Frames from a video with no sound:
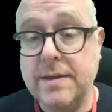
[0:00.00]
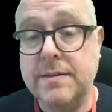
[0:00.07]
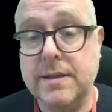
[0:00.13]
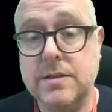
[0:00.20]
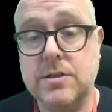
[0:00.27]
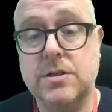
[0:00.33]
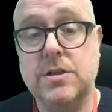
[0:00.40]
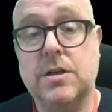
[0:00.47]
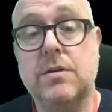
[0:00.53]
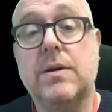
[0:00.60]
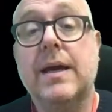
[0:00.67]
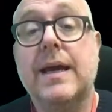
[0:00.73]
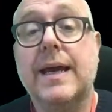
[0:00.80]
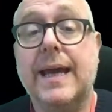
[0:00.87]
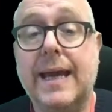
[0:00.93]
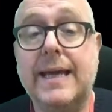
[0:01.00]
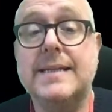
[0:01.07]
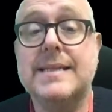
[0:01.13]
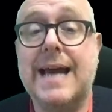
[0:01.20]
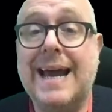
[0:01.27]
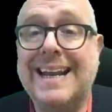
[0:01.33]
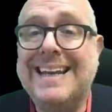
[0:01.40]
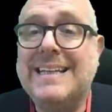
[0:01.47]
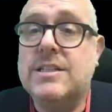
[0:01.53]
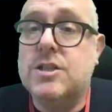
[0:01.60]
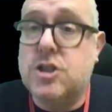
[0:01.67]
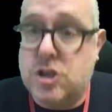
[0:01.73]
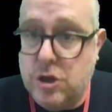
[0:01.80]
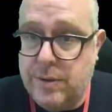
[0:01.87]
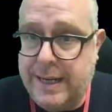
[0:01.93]
thing to do is and he's
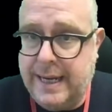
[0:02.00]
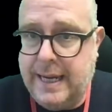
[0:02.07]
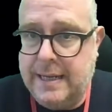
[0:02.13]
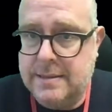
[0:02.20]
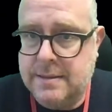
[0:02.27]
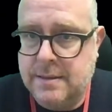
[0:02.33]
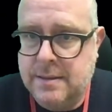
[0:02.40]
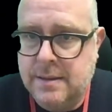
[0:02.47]
doing it.